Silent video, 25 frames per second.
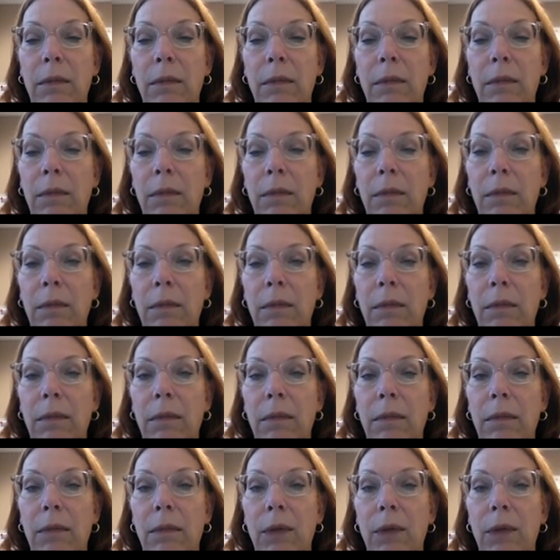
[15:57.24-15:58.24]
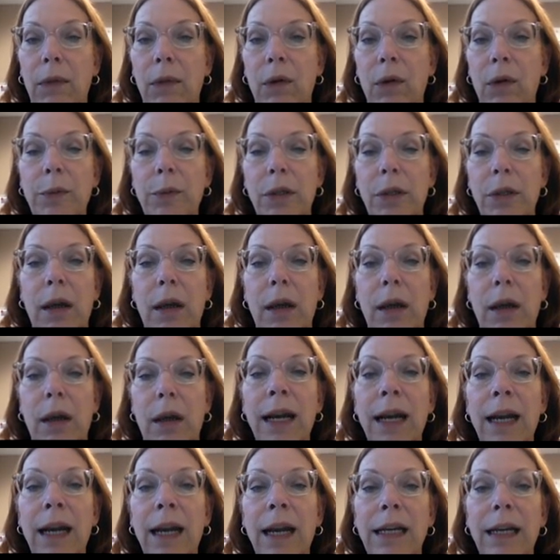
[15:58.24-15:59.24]
Oops. And then it gives
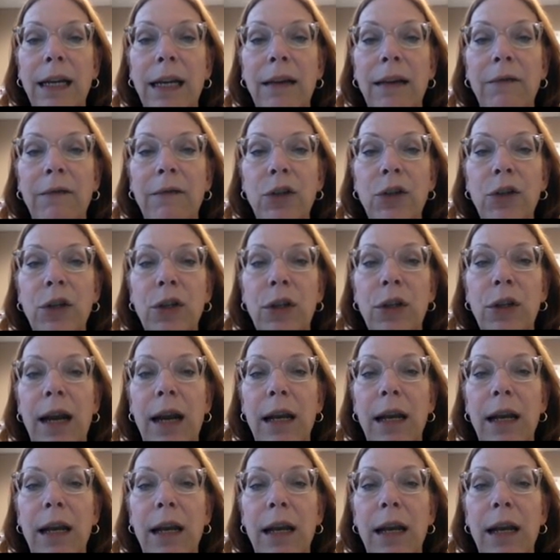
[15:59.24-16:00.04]
you the data in a couple of